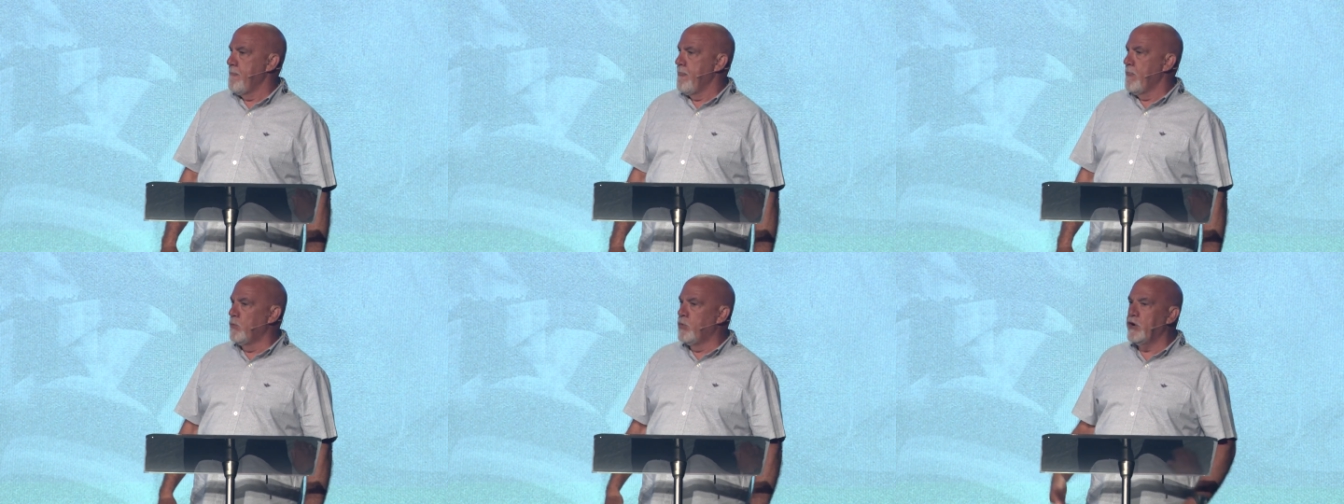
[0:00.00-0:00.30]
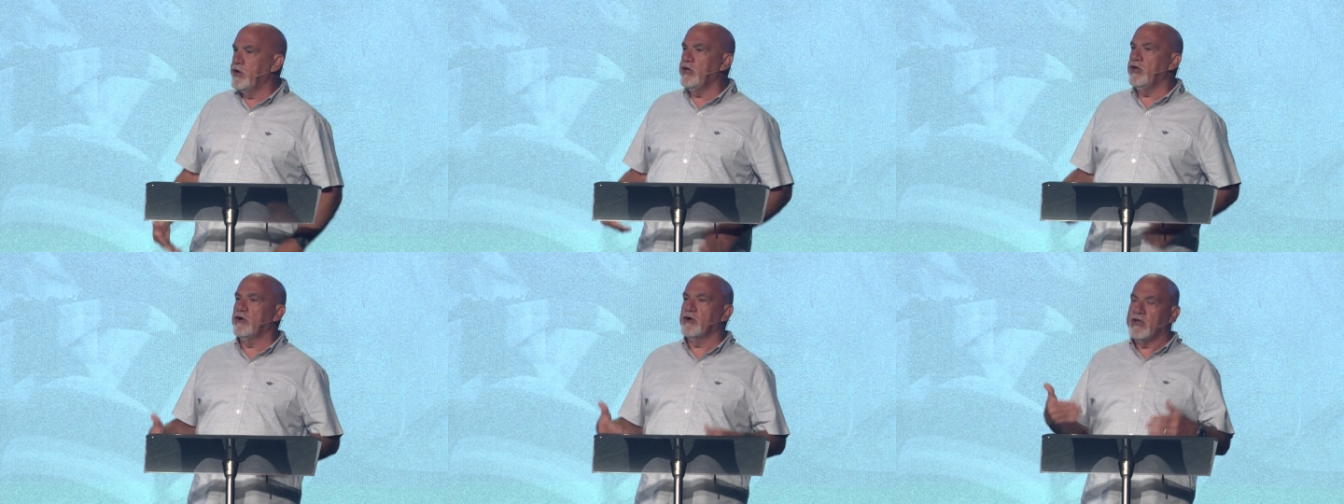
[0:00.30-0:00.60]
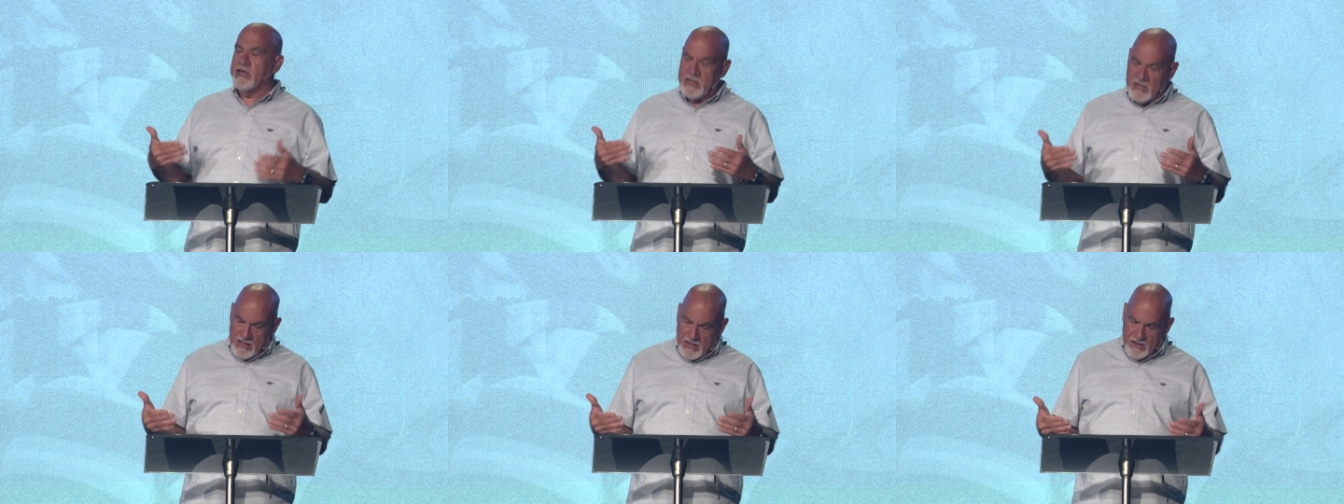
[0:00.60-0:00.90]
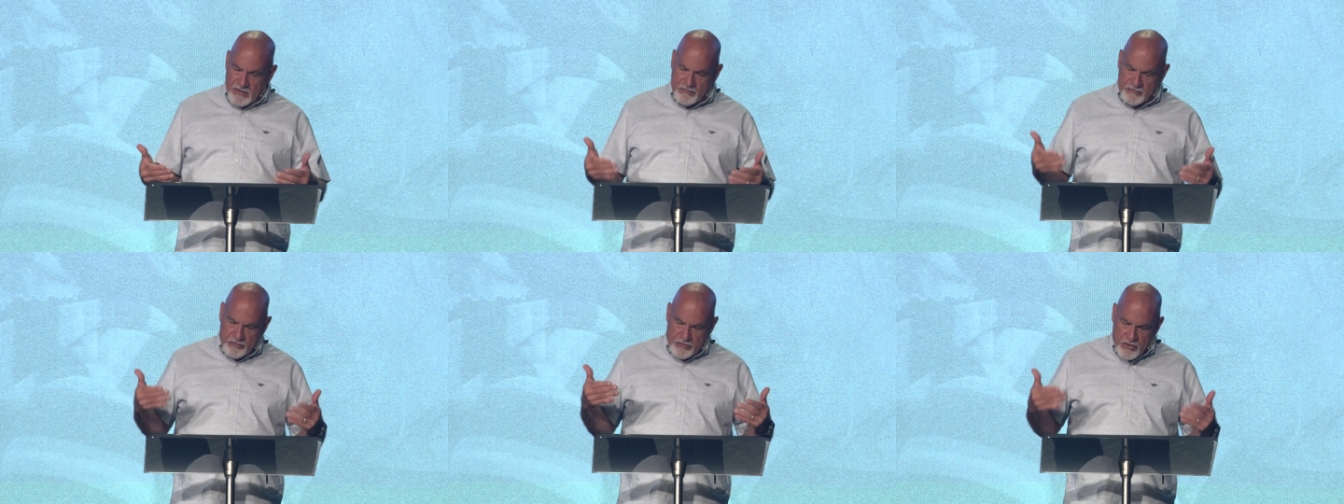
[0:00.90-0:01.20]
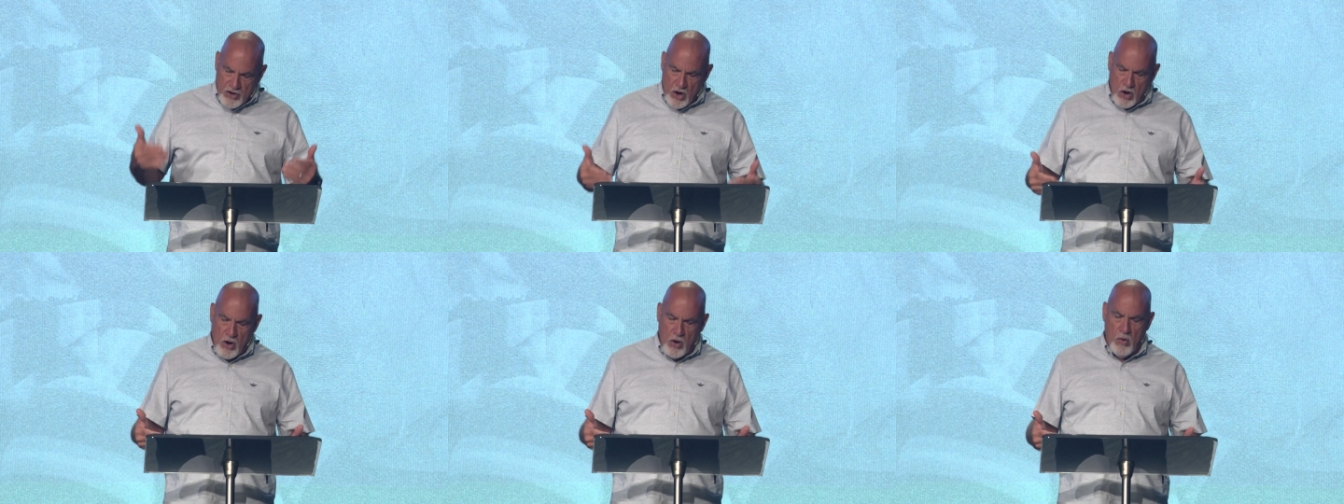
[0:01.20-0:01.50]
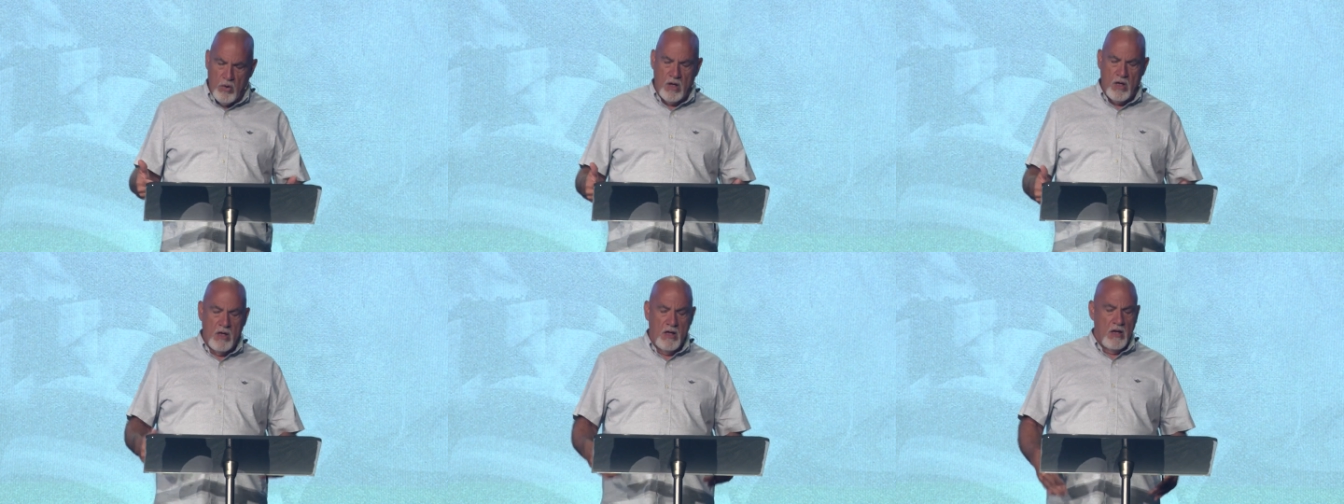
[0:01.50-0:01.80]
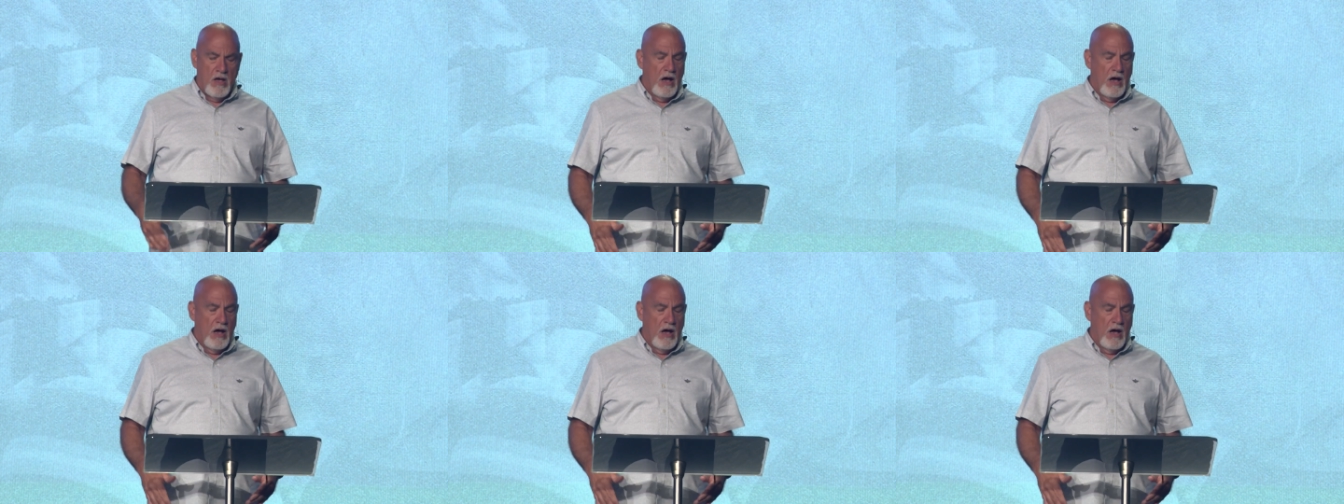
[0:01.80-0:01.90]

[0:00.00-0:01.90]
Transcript: What do your kids know